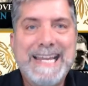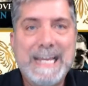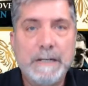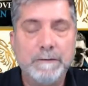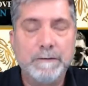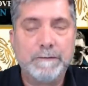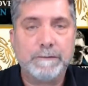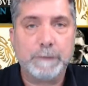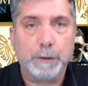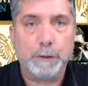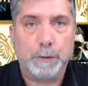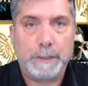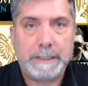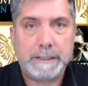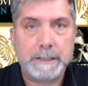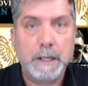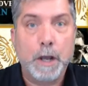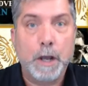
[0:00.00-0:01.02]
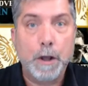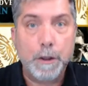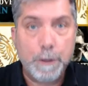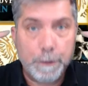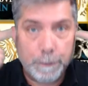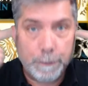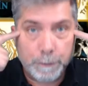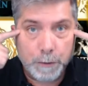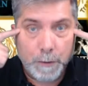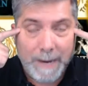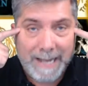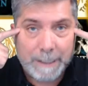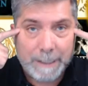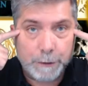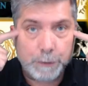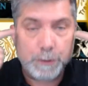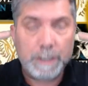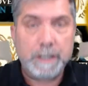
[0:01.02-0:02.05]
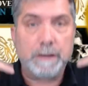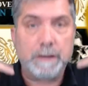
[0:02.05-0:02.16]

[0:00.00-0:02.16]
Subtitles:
influence through energy,